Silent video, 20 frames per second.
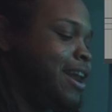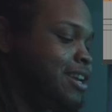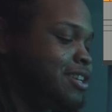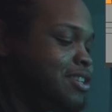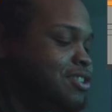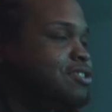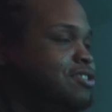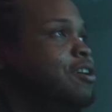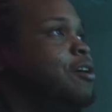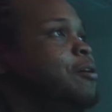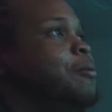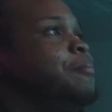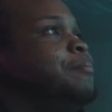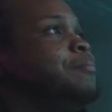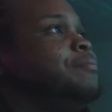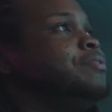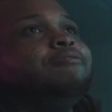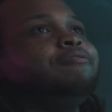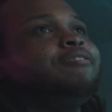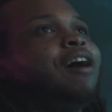
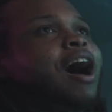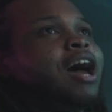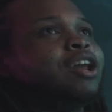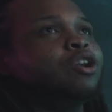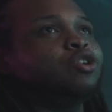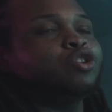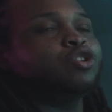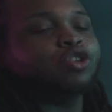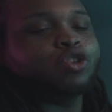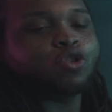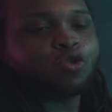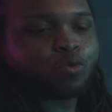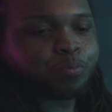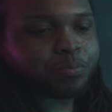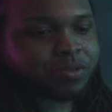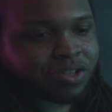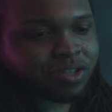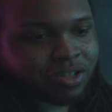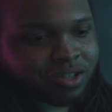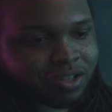Some vinyl
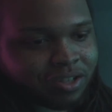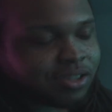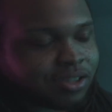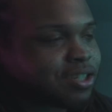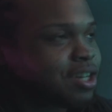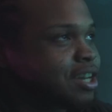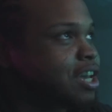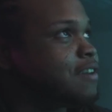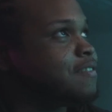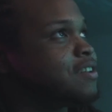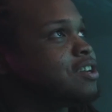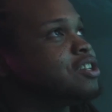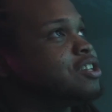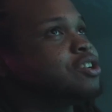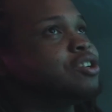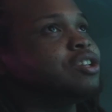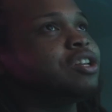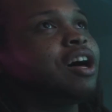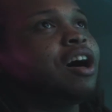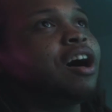loops to give it a
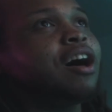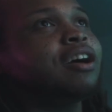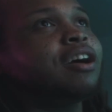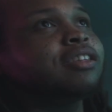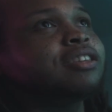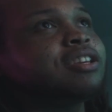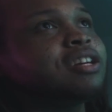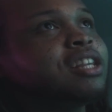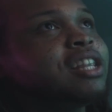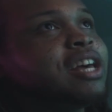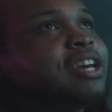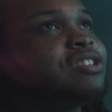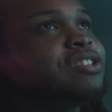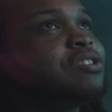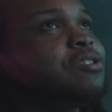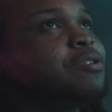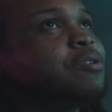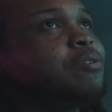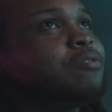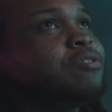little, to glaze
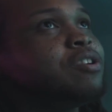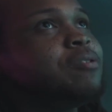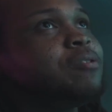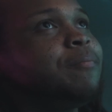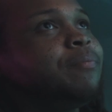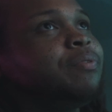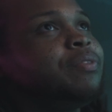it over,